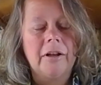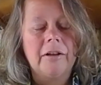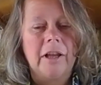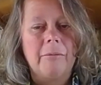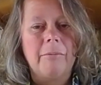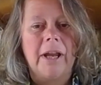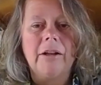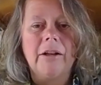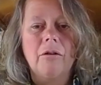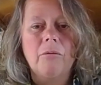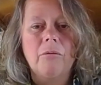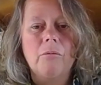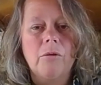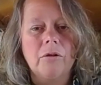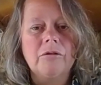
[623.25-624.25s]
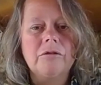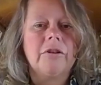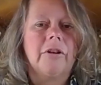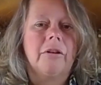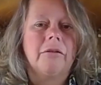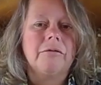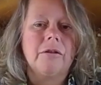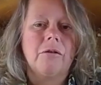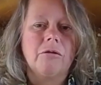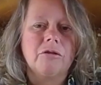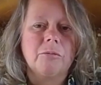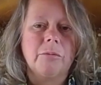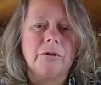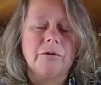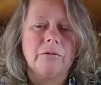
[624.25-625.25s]
They may not want to go to
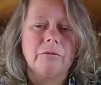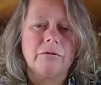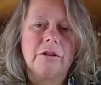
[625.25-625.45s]
hospital.